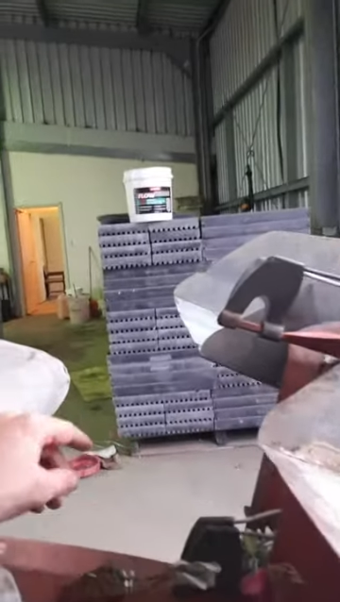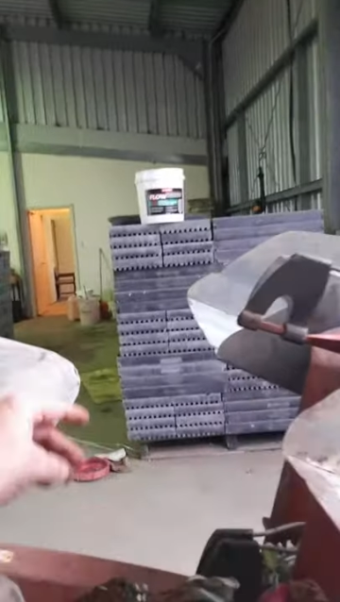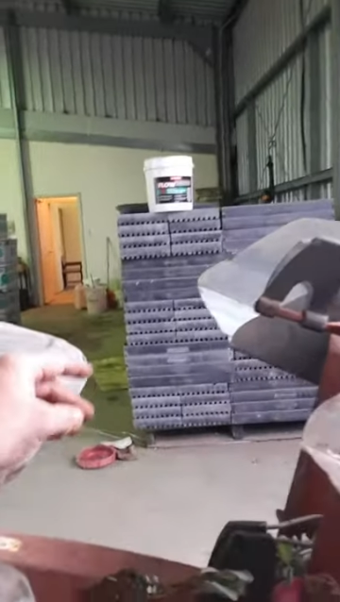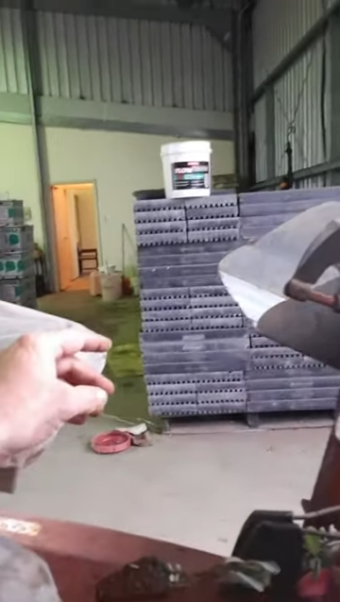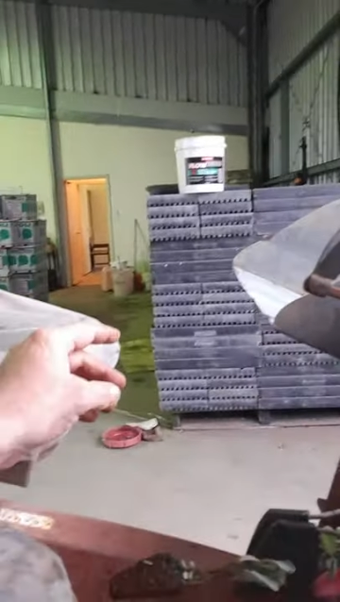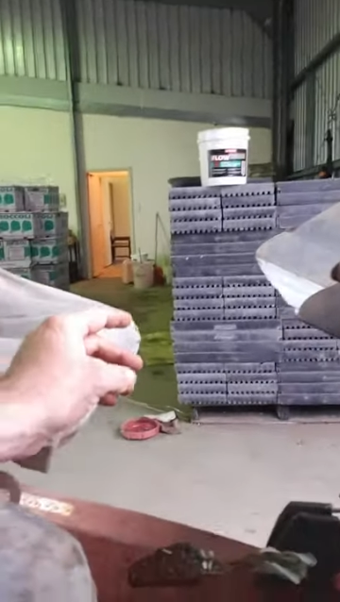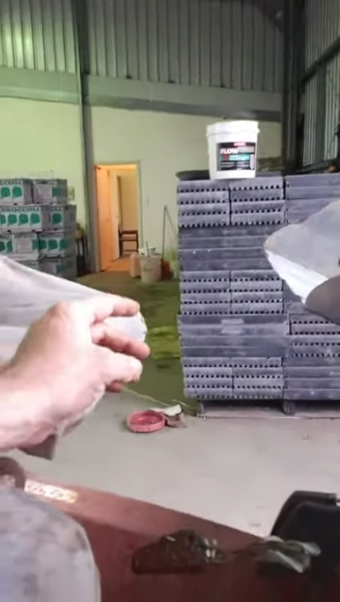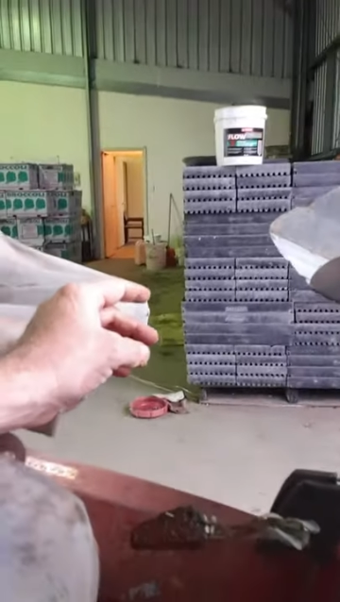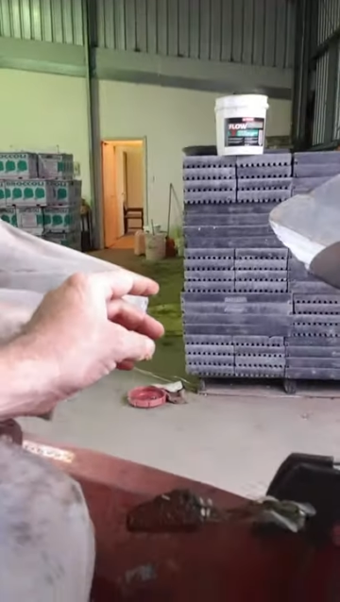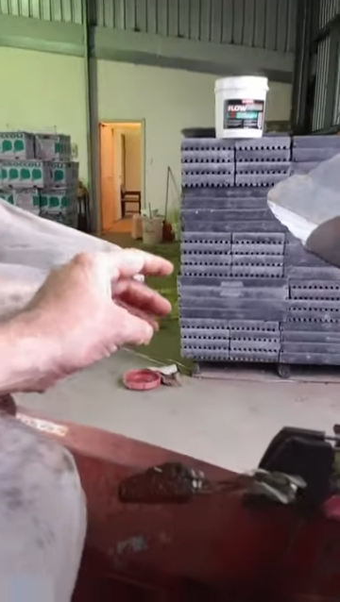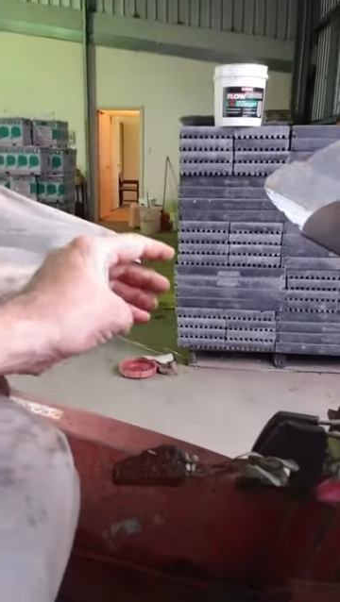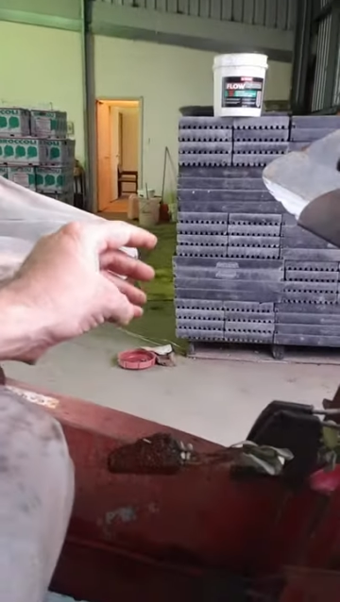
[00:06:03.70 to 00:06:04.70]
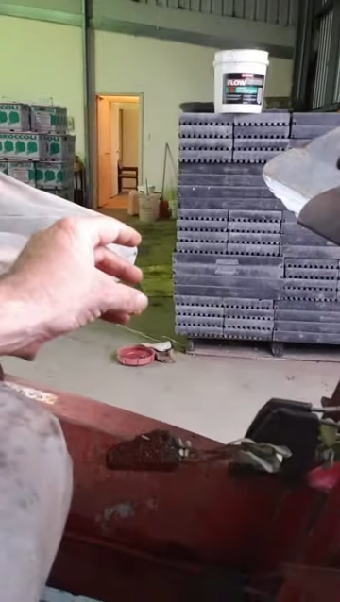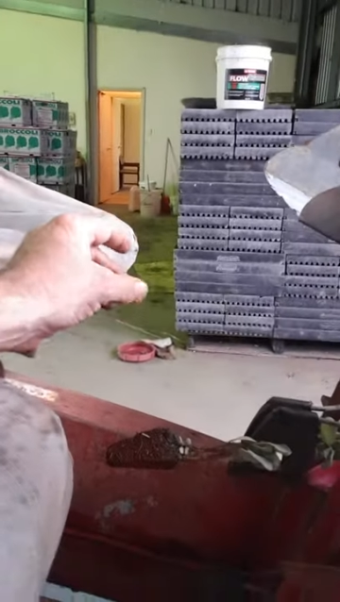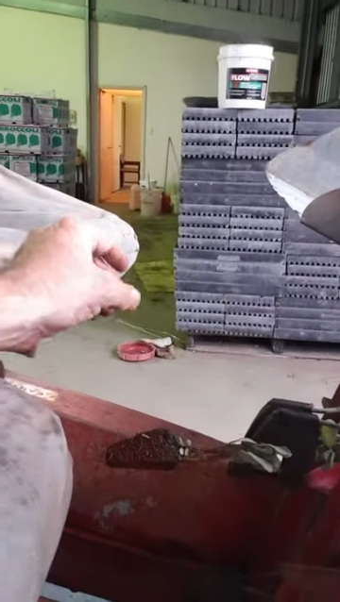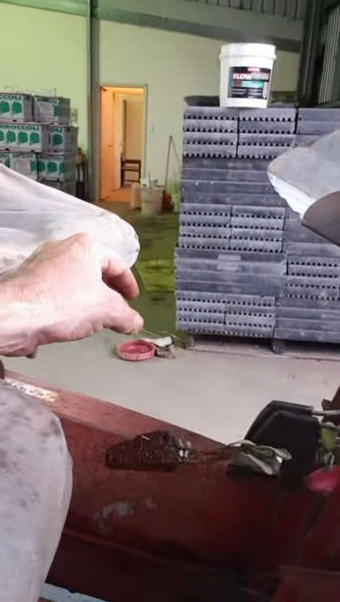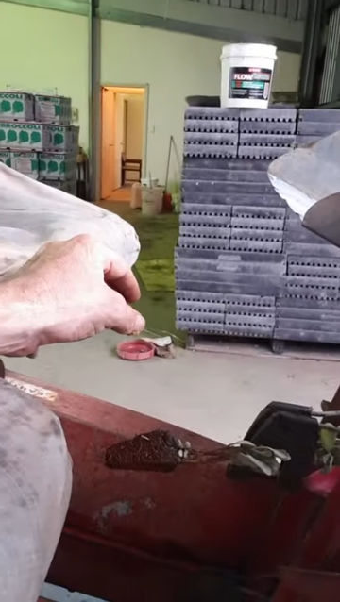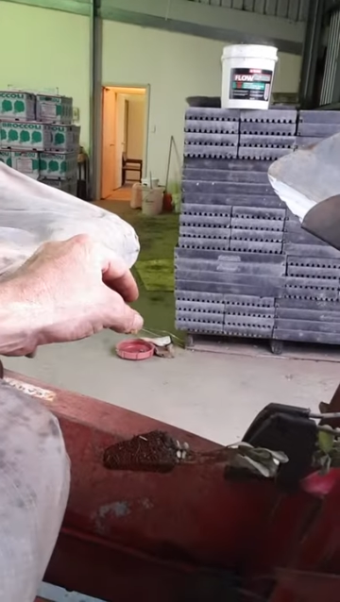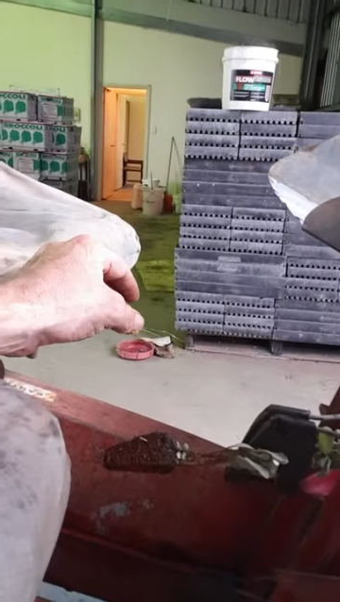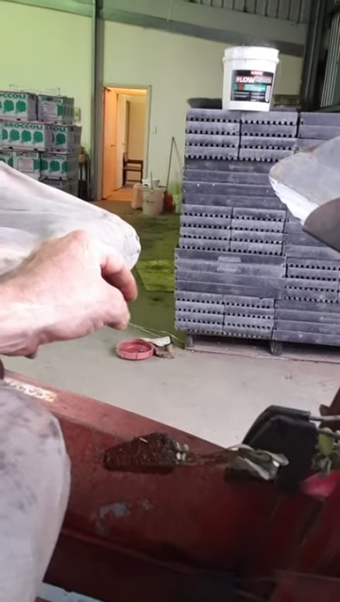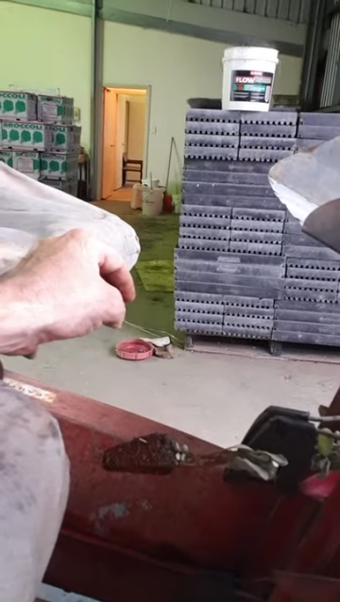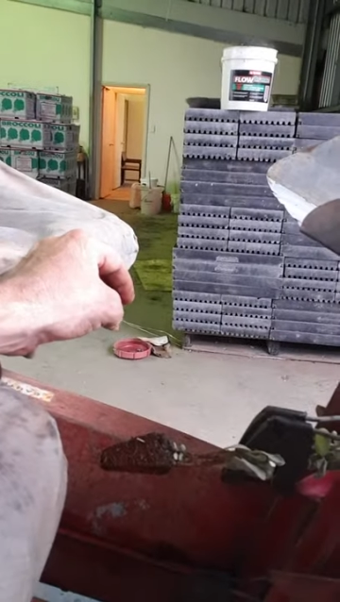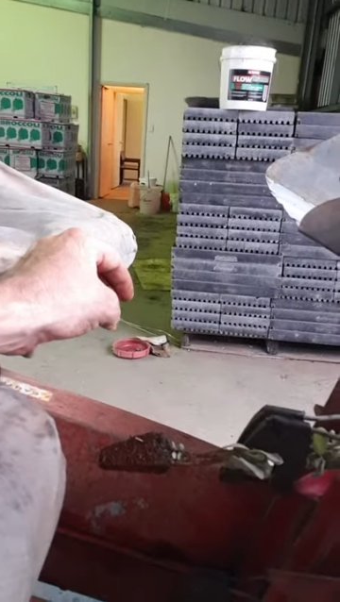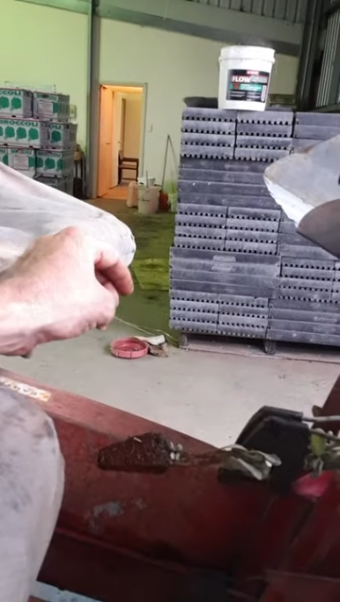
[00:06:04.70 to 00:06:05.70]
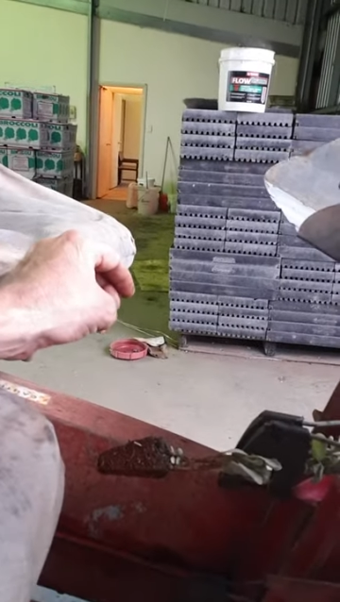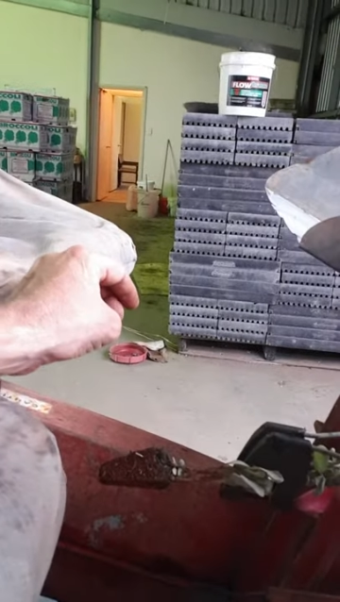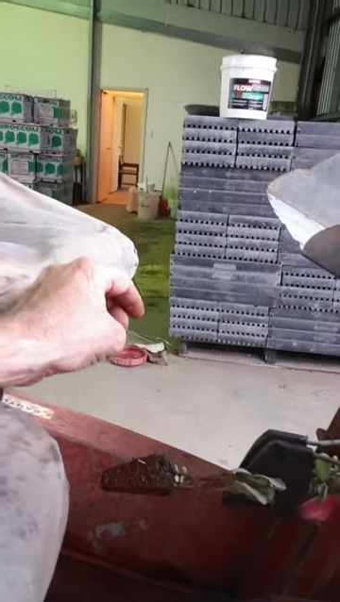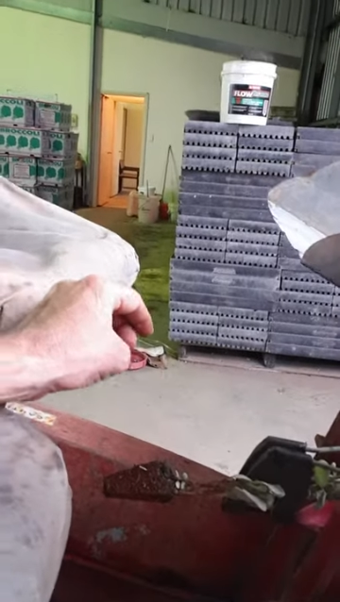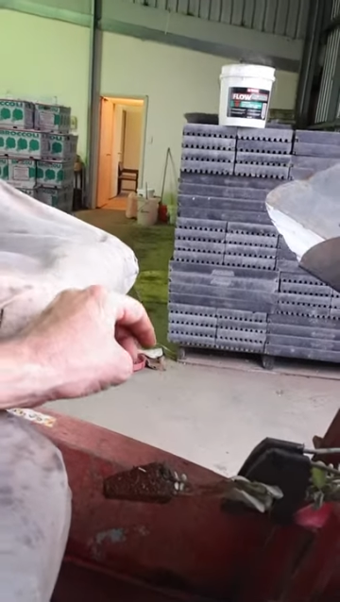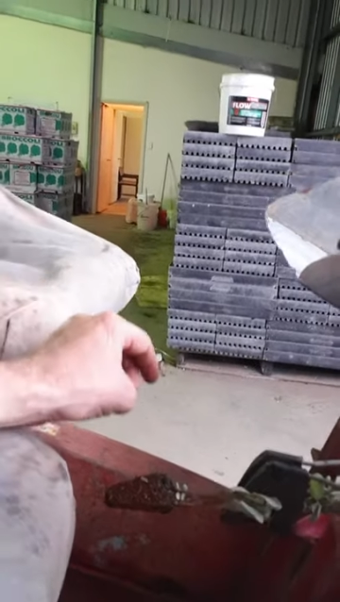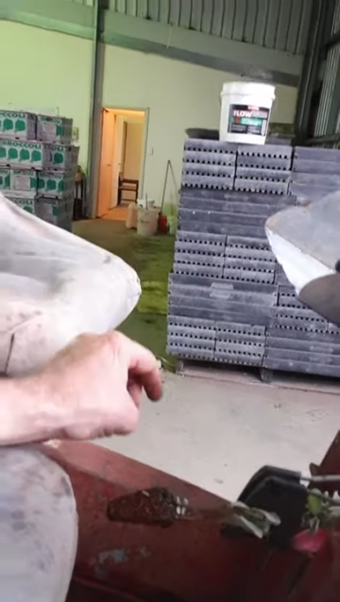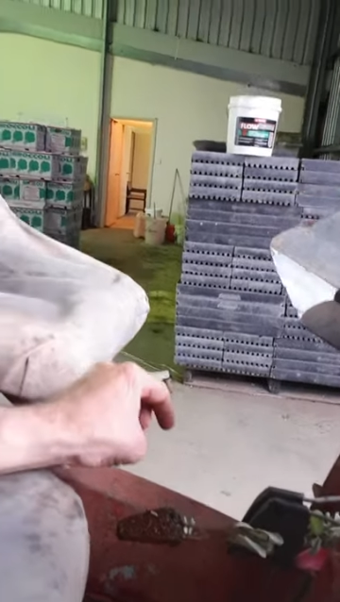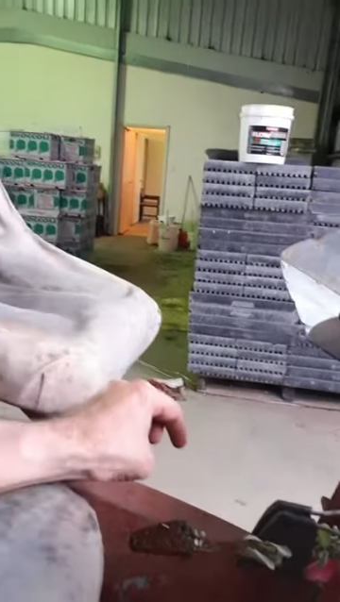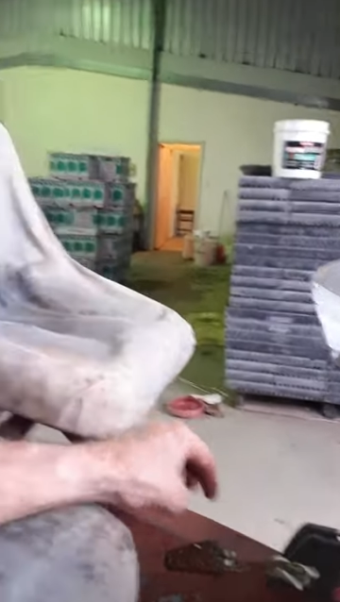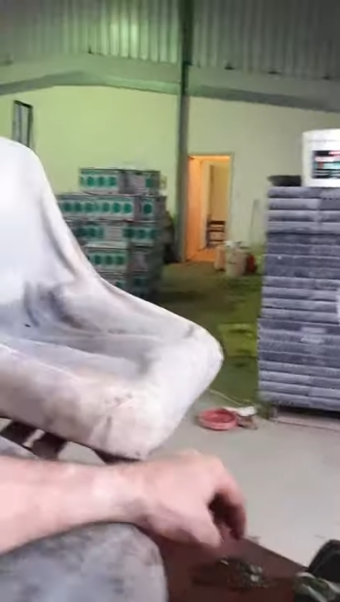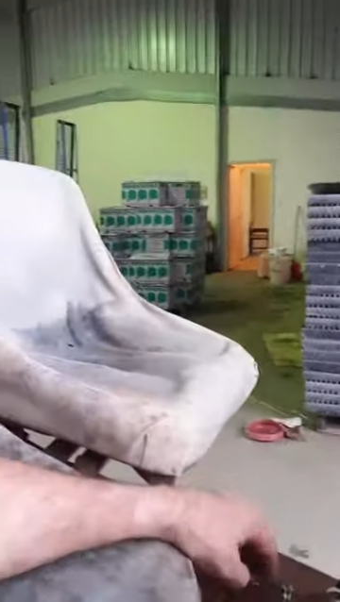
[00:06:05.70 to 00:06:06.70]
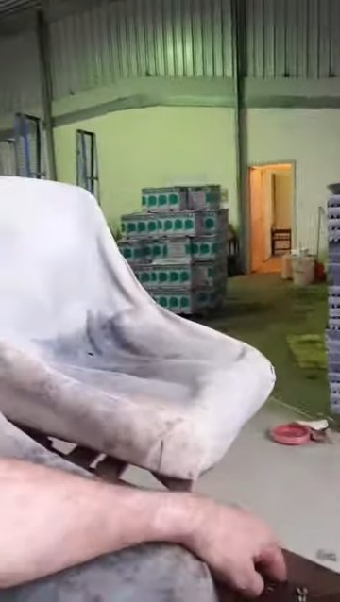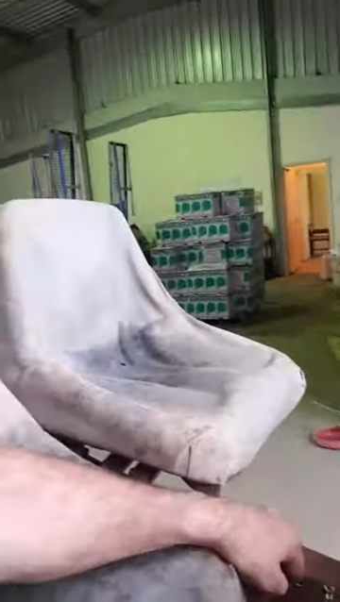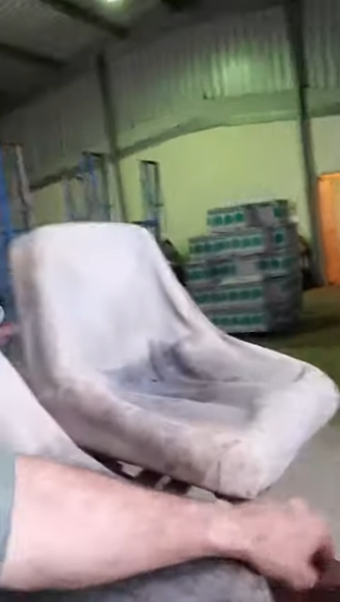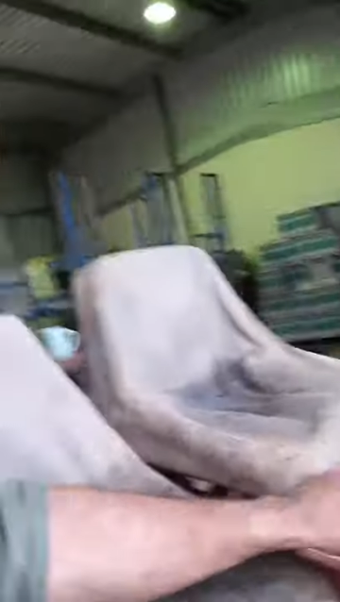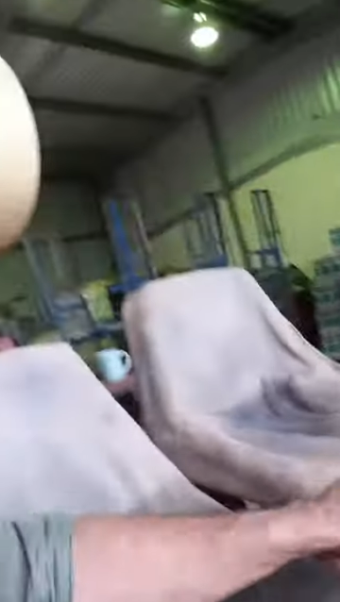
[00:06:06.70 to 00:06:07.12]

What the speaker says: Nobody's mouth can be seen.